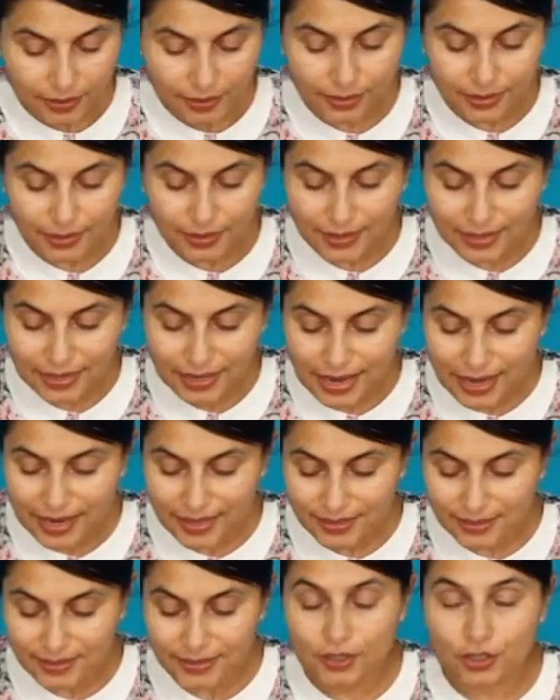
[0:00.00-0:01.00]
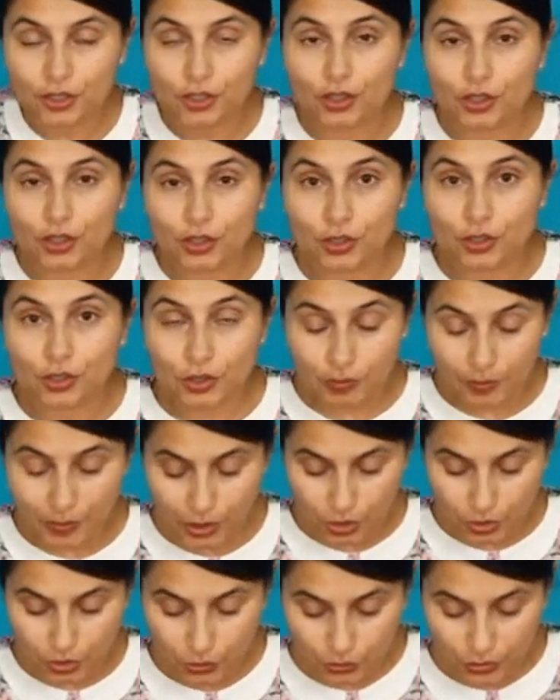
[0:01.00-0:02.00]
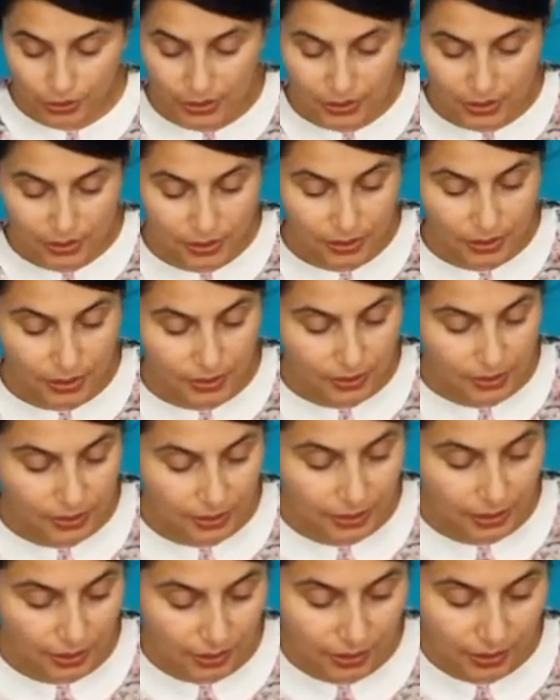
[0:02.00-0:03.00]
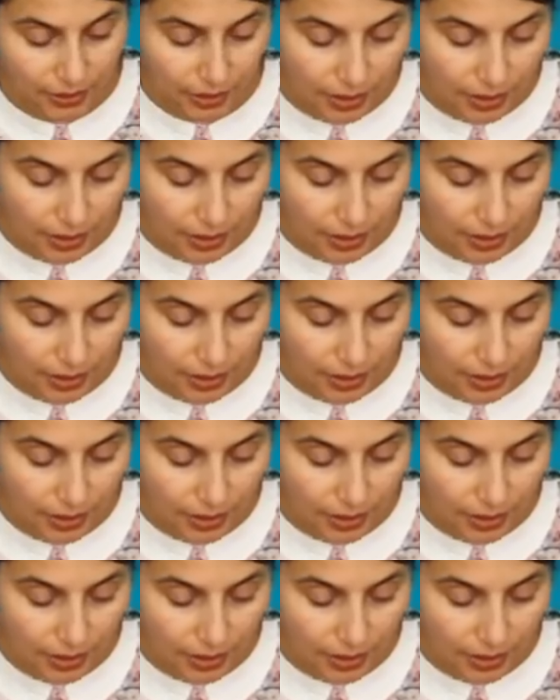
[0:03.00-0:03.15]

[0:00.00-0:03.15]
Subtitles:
The next thing to do to make sure this is nice and neat